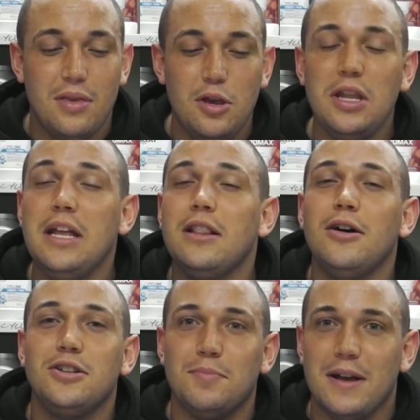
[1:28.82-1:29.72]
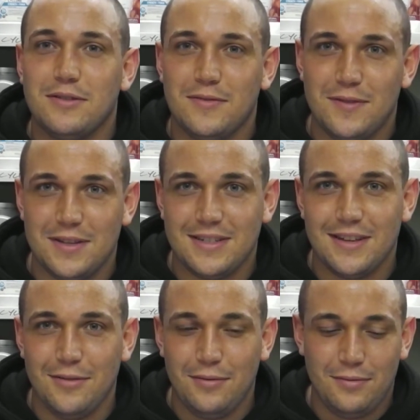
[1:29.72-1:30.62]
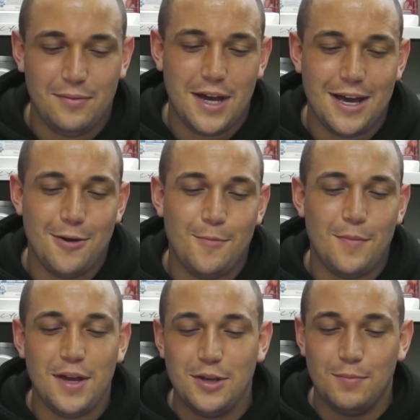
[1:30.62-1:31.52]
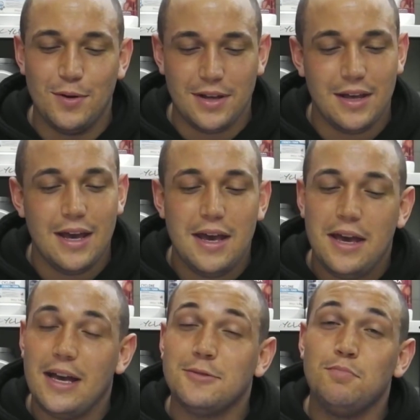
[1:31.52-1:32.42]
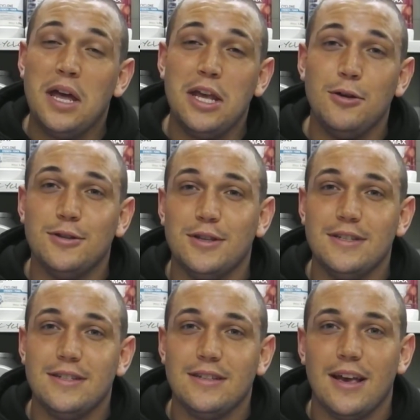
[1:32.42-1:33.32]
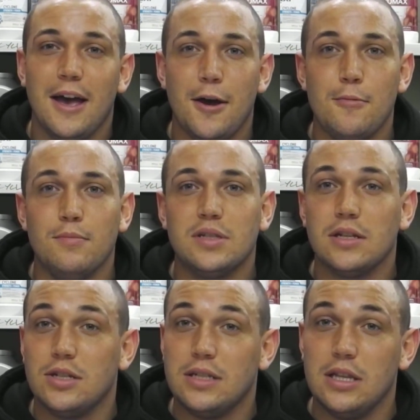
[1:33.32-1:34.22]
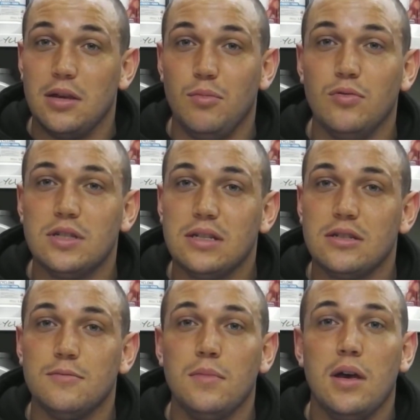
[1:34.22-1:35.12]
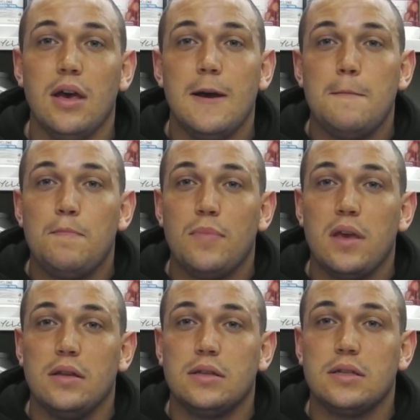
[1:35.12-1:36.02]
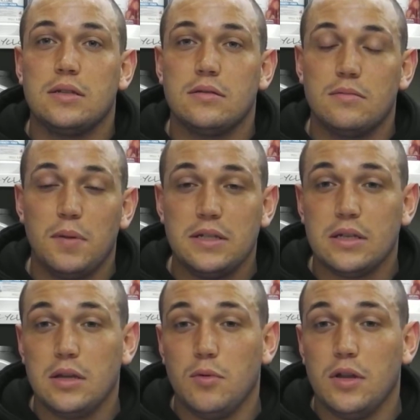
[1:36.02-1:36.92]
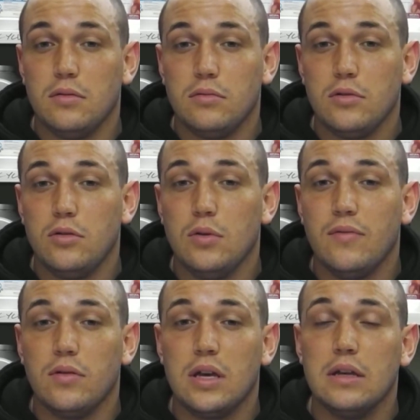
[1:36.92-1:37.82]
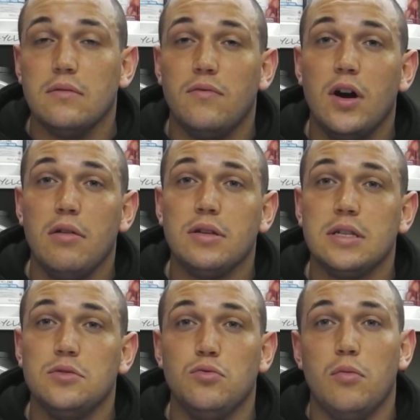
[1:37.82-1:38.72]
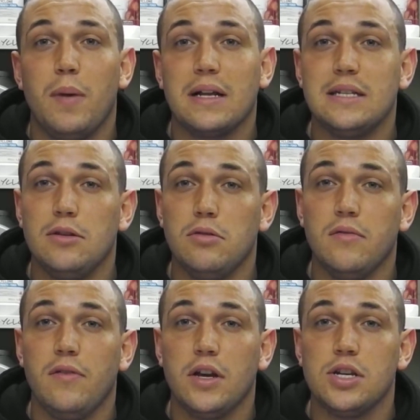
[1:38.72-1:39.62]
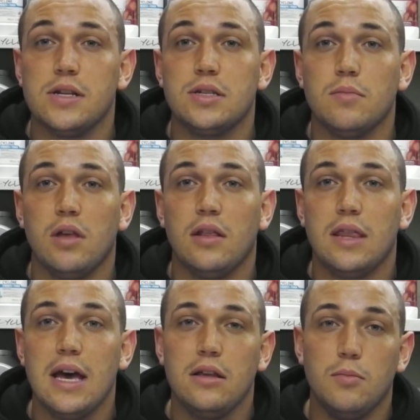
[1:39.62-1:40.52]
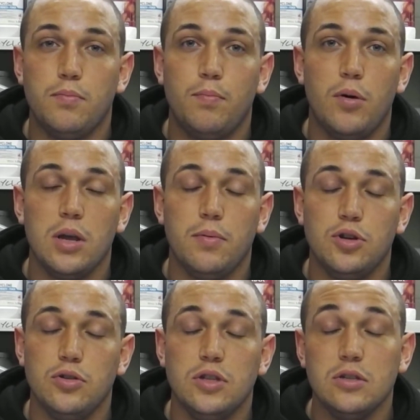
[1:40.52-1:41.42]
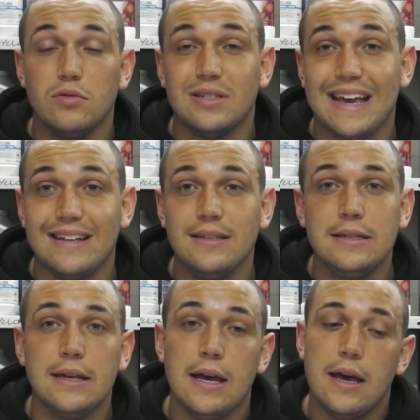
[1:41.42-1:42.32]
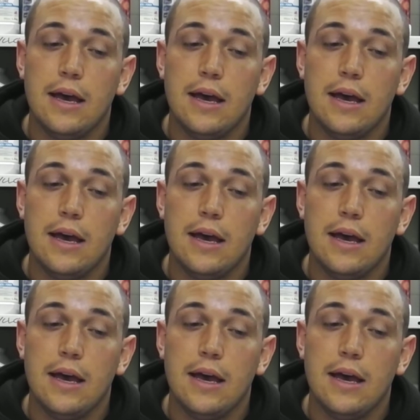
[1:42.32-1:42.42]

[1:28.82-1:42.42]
You need large amounts of this stuff in your body. It has many uses, such as in the immune system. It's basically when you ever get viruses or a bacteria infection, something like that, your body produces or sends